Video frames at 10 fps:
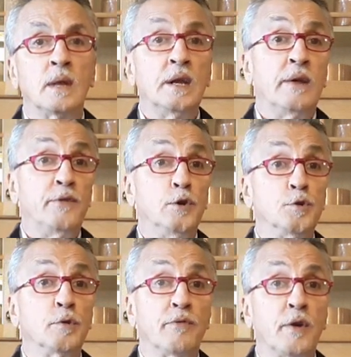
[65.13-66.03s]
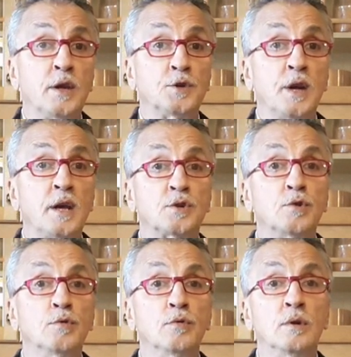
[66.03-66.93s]
And if you took French in high
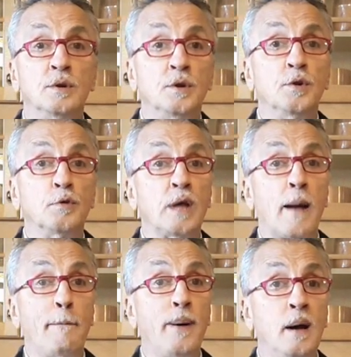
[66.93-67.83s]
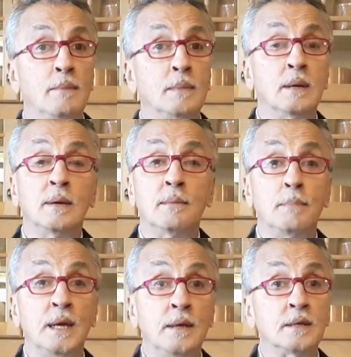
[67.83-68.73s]
school, you know that pomme
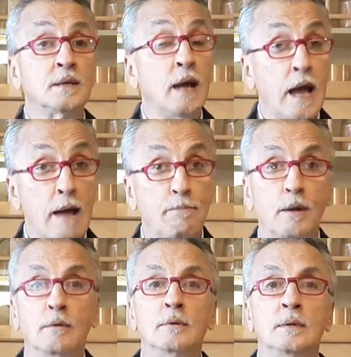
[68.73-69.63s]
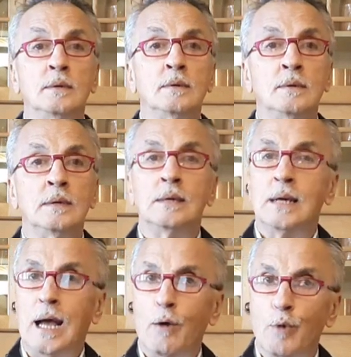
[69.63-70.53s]
means apple.
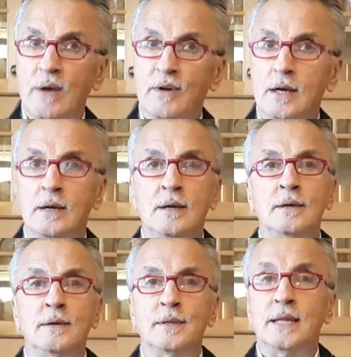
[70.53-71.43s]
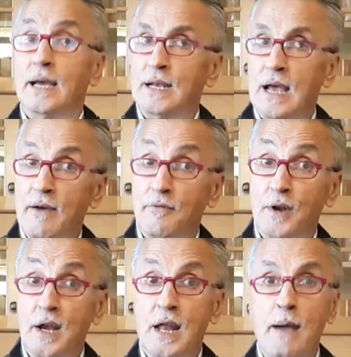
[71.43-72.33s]
However, they are not
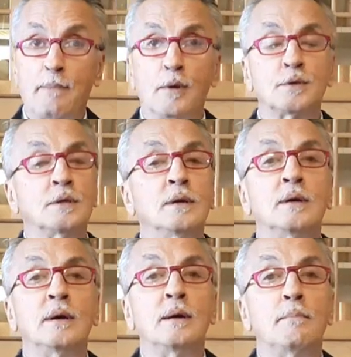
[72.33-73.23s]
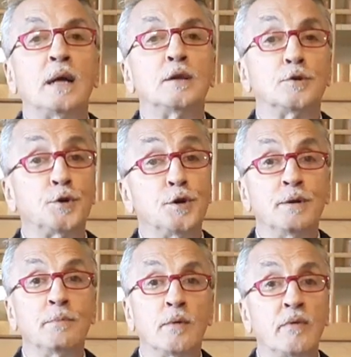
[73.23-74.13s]
fried apples, but the
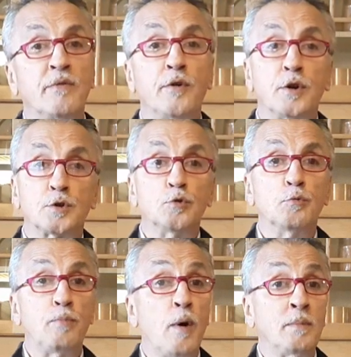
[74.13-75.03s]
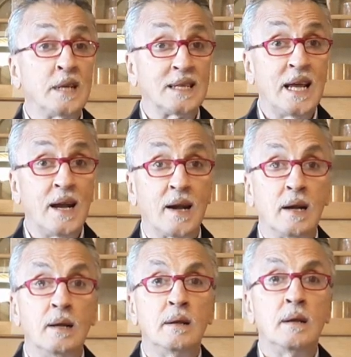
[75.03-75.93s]
term refers to pomme de terre,
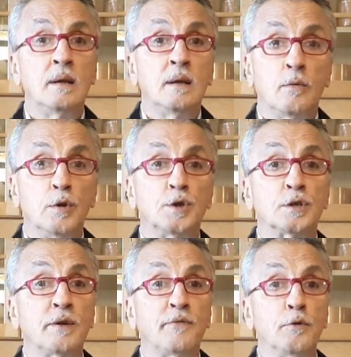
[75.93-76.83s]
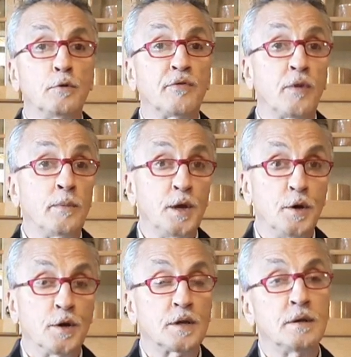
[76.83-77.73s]
which is a fruit from the
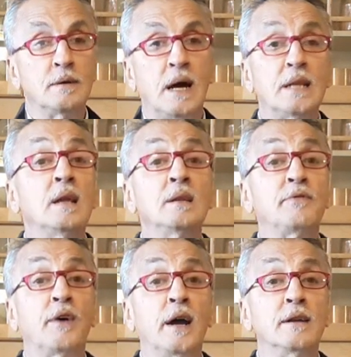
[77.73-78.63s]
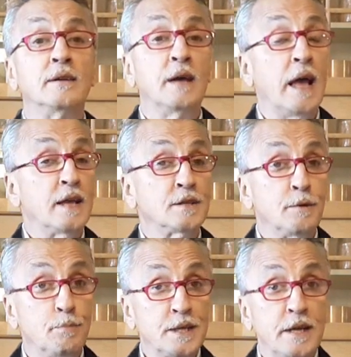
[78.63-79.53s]
earth, identified as the
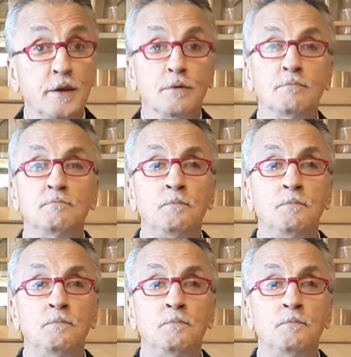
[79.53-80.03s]
potato.